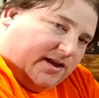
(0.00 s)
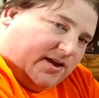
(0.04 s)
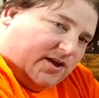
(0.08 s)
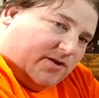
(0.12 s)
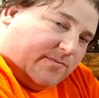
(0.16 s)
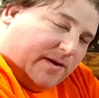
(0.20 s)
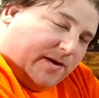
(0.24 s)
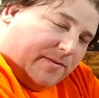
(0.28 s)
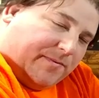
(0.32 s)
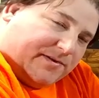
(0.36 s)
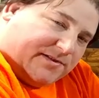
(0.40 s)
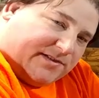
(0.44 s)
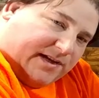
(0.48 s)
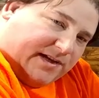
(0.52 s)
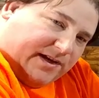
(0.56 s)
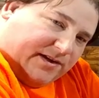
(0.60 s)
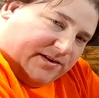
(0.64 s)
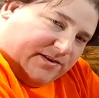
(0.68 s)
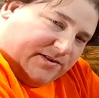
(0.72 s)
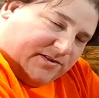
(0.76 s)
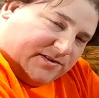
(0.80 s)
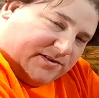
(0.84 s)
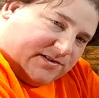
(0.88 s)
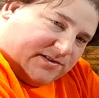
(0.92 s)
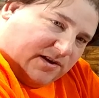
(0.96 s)
You may be
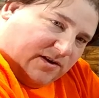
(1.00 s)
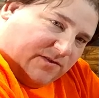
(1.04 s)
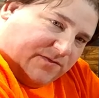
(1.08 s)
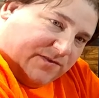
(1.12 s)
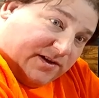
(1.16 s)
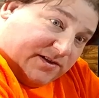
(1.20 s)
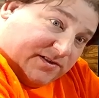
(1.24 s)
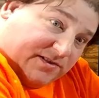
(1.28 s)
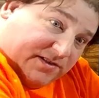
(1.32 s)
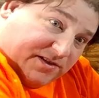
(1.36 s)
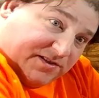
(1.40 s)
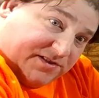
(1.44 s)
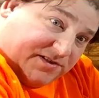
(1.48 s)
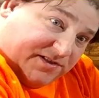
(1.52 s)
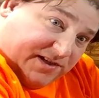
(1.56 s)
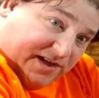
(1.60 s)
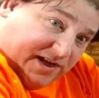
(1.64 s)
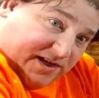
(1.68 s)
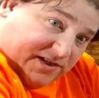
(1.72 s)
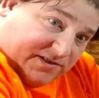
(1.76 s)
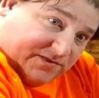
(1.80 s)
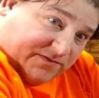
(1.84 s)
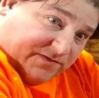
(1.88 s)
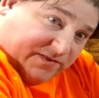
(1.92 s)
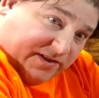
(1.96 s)
saying to yourself, isn't this
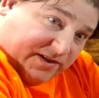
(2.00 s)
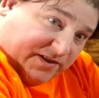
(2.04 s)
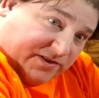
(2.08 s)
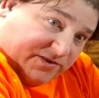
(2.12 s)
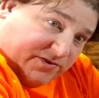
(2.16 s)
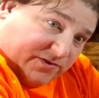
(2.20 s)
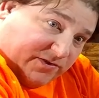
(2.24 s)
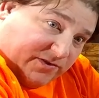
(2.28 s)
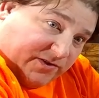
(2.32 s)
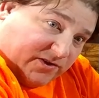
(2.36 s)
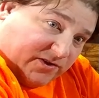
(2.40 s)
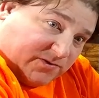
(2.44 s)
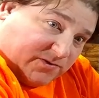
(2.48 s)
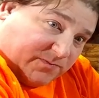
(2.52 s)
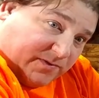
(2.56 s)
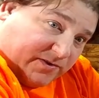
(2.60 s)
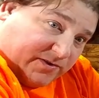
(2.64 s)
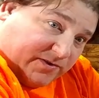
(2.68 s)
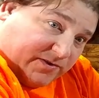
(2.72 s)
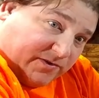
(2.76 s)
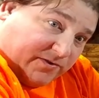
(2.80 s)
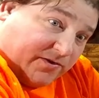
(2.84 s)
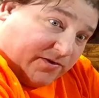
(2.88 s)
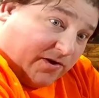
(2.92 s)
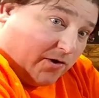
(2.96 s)
TH3D Studios
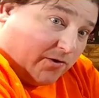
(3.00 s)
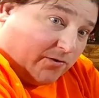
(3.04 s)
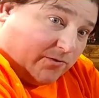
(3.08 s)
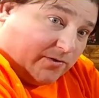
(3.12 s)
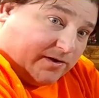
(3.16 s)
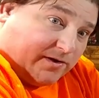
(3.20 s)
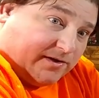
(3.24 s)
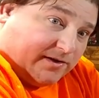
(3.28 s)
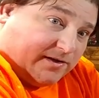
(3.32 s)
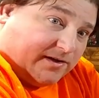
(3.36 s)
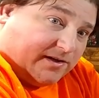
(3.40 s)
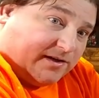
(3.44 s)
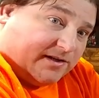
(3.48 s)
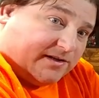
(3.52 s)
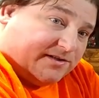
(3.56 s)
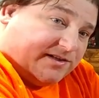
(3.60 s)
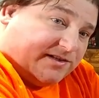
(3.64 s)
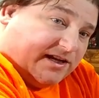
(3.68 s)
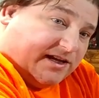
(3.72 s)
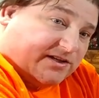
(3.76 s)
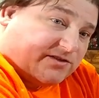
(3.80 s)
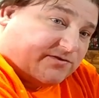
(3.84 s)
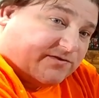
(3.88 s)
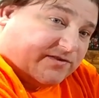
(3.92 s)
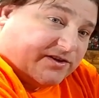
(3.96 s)
printer? No.
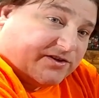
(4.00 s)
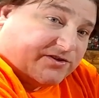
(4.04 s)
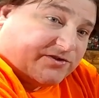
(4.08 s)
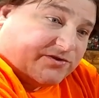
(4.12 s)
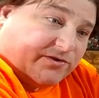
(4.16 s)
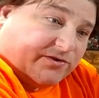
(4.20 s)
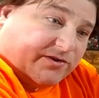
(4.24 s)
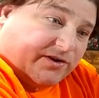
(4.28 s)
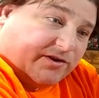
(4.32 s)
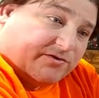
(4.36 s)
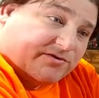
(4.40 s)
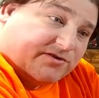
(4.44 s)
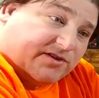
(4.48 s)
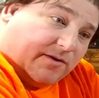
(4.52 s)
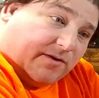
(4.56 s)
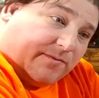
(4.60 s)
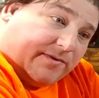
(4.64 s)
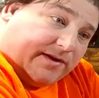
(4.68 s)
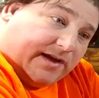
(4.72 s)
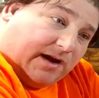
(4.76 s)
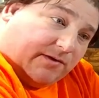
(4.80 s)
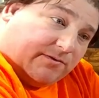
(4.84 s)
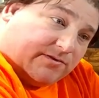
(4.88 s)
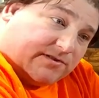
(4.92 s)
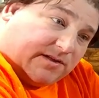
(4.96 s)
TH3D Studios
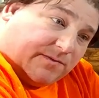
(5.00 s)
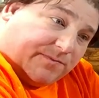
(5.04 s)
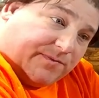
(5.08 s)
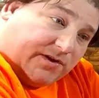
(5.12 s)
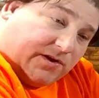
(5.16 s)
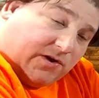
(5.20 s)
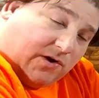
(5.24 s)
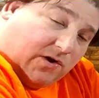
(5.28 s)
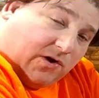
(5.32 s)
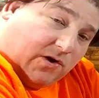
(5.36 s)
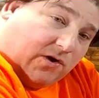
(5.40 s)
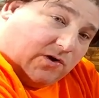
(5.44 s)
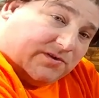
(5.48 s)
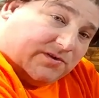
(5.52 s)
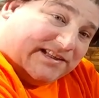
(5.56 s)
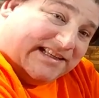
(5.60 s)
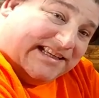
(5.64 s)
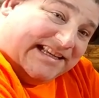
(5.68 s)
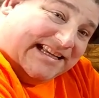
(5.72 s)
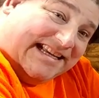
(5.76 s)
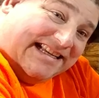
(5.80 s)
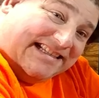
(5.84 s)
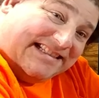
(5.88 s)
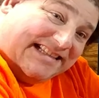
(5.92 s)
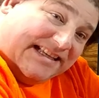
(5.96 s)
coming out with something called the
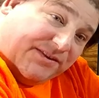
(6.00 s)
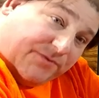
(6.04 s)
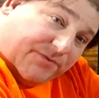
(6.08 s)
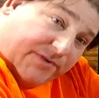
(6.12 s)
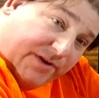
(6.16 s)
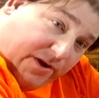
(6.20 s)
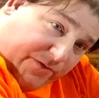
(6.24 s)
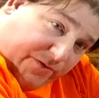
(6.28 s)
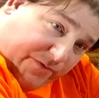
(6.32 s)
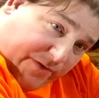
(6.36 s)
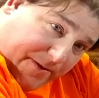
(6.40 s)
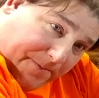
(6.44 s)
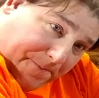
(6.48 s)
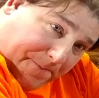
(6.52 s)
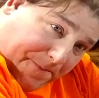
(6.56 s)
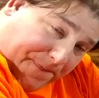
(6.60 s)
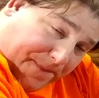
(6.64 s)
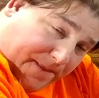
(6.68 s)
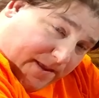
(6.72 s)
EZ300.